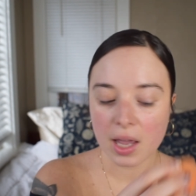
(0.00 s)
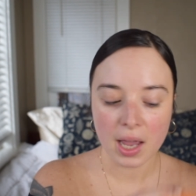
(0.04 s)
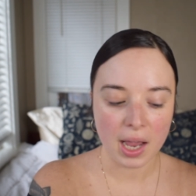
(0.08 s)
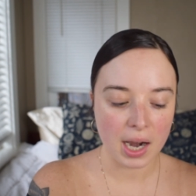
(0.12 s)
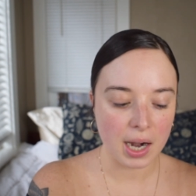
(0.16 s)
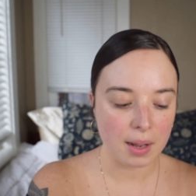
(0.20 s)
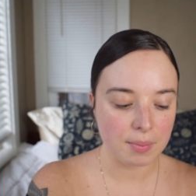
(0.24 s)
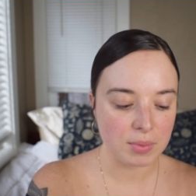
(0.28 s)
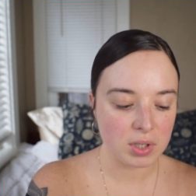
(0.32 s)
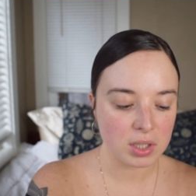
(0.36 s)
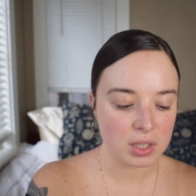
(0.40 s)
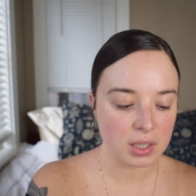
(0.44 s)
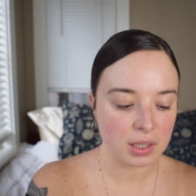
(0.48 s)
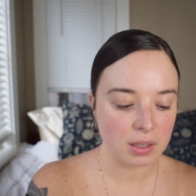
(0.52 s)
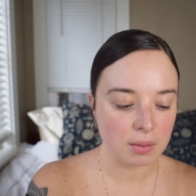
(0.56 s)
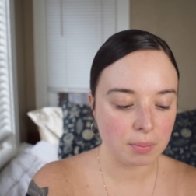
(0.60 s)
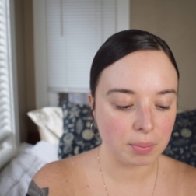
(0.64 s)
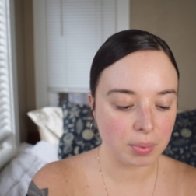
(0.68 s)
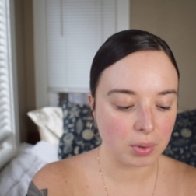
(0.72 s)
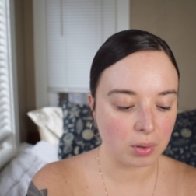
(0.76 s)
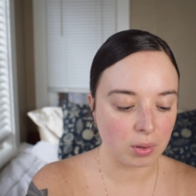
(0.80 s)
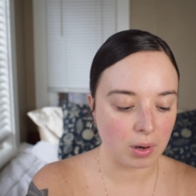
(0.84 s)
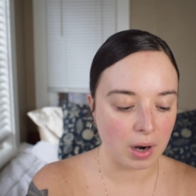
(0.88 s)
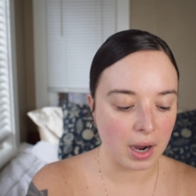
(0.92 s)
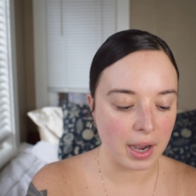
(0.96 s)
And I'm just gonna
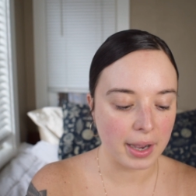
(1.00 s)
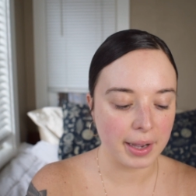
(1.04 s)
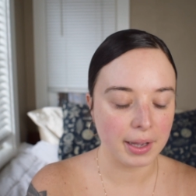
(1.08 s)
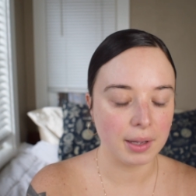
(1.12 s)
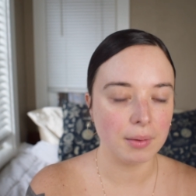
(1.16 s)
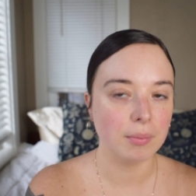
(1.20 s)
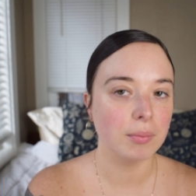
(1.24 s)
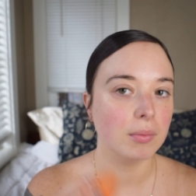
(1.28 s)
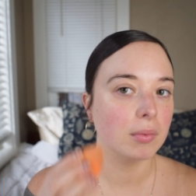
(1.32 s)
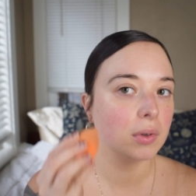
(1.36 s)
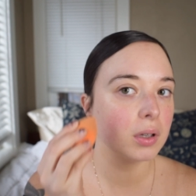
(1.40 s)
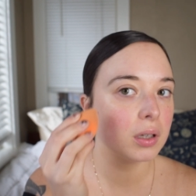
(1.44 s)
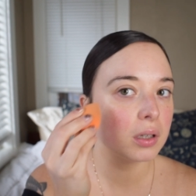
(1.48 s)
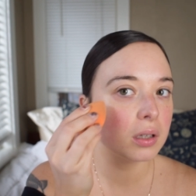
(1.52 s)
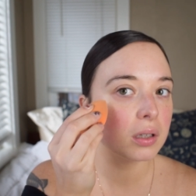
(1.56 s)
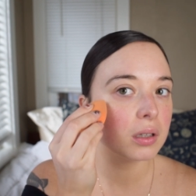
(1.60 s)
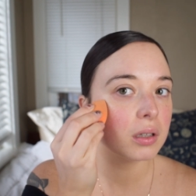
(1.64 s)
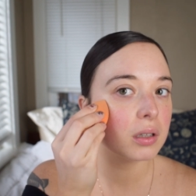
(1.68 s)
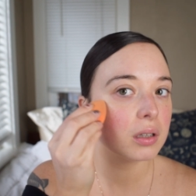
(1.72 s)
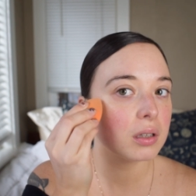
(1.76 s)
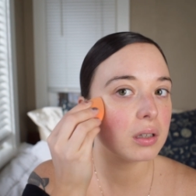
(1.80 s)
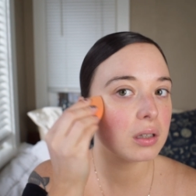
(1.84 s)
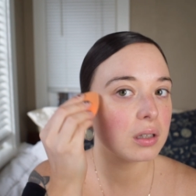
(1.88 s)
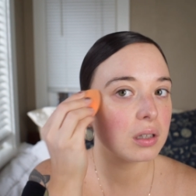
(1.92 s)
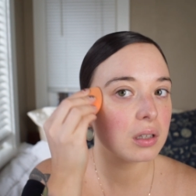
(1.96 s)
prime
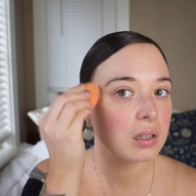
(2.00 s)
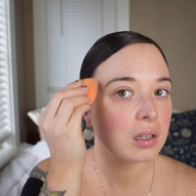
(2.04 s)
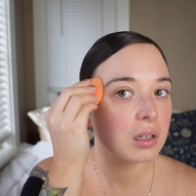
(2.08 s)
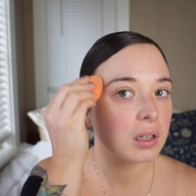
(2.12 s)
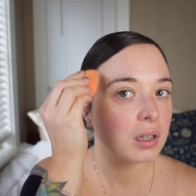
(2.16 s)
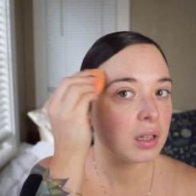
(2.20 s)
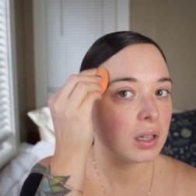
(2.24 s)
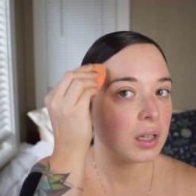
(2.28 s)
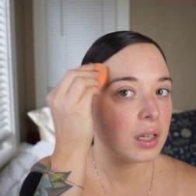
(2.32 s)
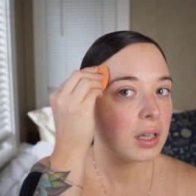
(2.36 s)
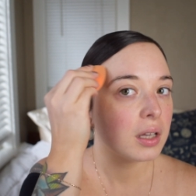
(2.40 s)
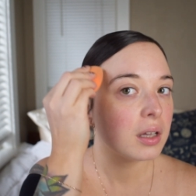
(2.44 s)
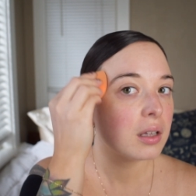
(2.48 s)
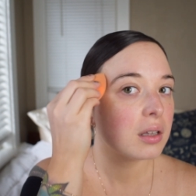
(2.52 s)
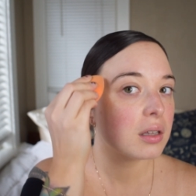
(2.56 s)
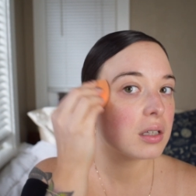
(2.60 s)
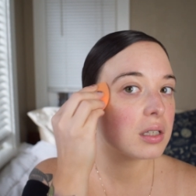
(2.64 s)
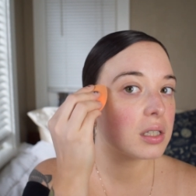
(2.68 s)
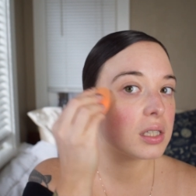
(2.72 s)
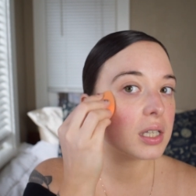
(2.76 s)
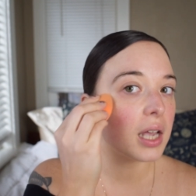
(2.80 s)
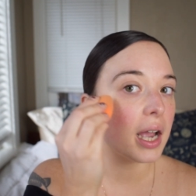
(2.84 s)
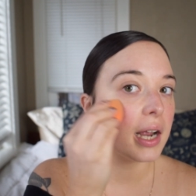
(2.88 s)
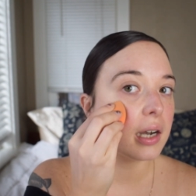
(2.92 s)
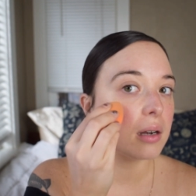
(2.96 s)
the
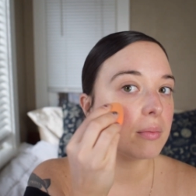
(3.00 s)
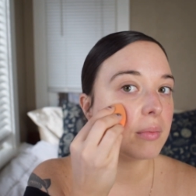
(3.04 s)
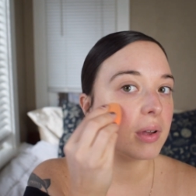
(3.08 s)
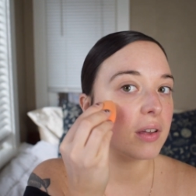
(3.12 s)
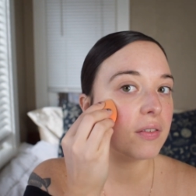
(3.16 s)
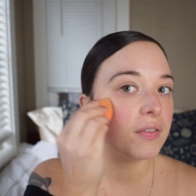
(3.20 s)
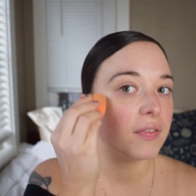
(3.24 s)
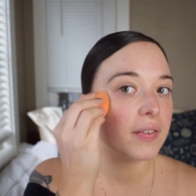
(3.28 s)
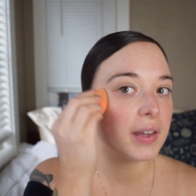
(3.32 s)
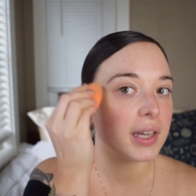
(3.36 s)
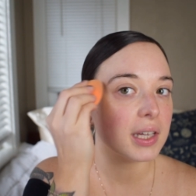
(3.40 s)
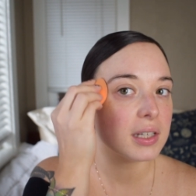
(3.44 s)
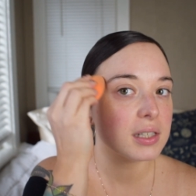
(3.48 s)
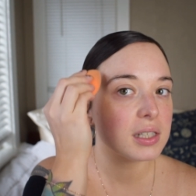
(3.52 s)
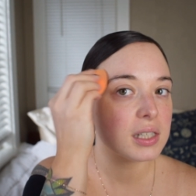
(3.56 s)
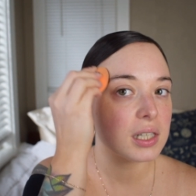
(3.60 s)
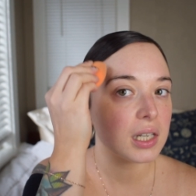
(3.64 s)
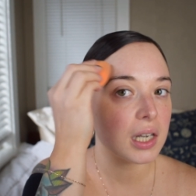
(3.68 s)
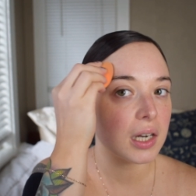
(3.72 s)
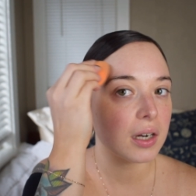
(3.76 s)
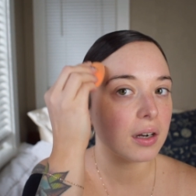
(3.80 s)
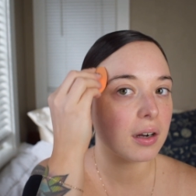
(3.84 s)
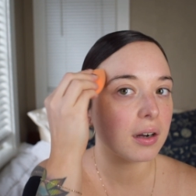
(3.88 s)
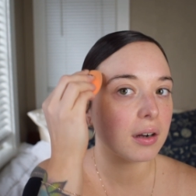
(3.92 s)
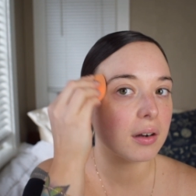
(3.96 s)
side of my face
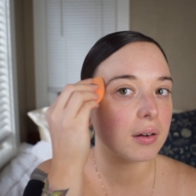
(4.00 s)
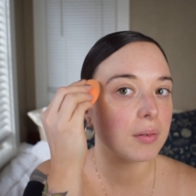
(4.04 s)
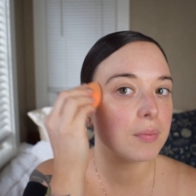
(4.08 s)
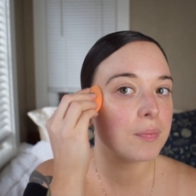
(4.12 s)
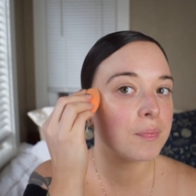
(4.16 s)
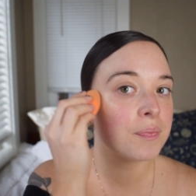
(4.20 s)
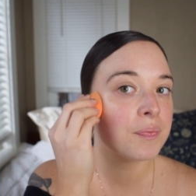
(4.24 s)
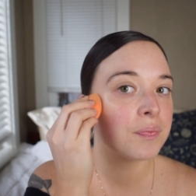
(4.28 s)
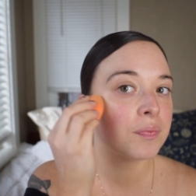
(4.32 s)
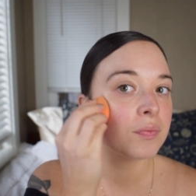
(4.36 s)
here